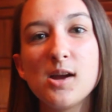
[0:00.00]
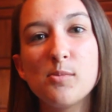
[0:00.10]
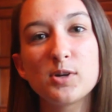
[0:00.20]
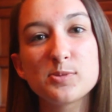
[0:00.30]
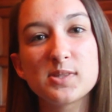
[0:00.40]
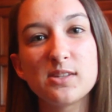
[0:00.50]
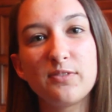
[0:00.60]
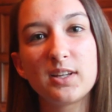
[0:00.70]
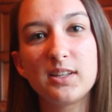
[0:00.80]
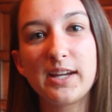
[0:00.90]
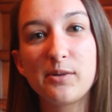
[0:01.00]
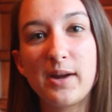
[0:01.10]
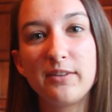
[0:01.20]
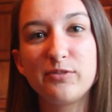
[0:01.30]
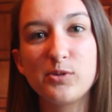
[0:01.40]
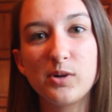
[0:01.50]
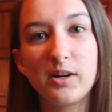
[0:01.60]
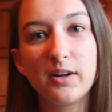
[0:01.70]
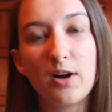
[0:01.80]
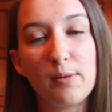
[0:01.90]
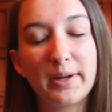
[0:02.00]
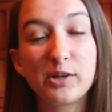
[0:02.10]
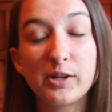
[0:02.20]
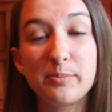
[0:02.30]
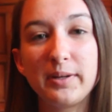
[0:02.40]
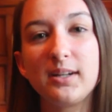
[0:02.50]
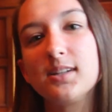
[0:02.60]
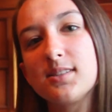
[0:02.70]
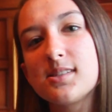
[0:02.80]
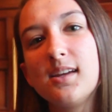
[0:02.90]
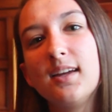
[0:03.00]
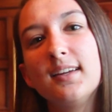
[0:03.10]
More specifically, I ride for all my grandparents.